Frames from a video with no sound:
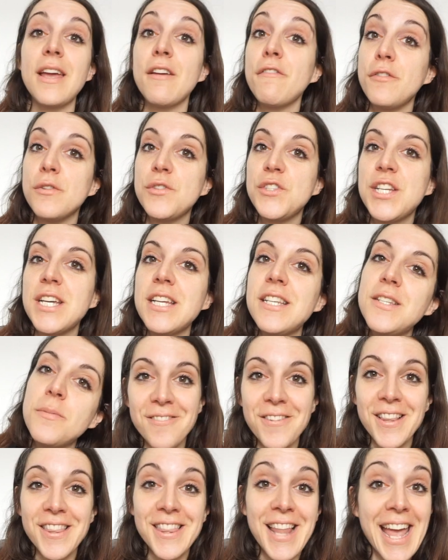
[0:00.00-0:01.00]
If you did,
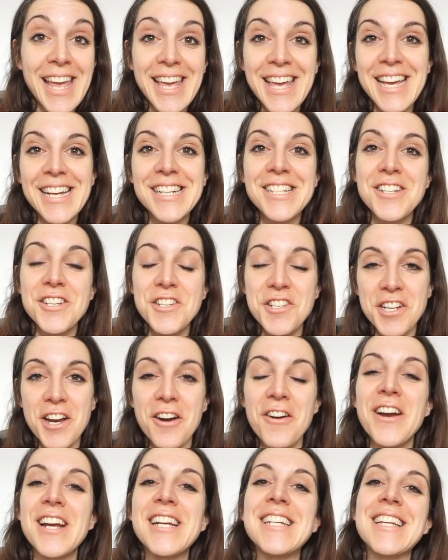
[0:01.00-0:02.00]
like it,
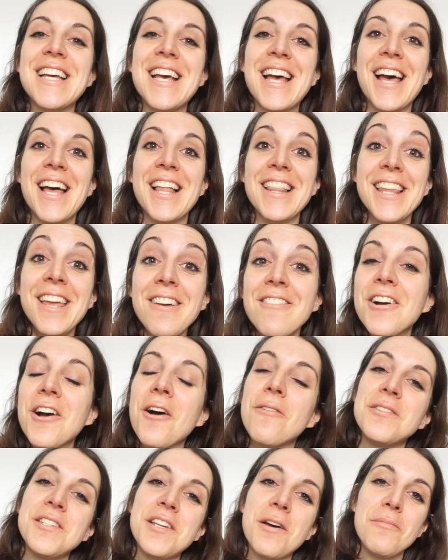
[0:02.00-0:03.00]
share it, leave a
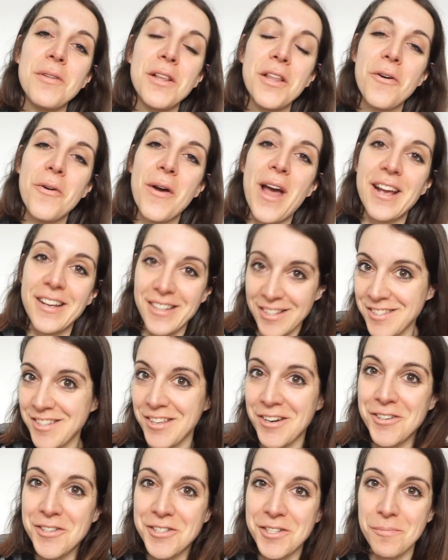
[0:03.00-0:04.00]
comment down below, and
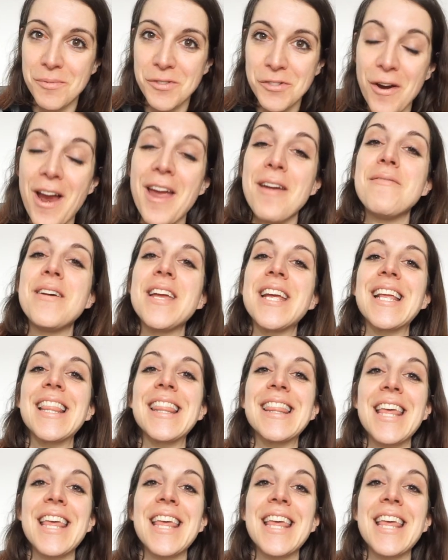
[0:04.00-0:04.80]
consider subscribing.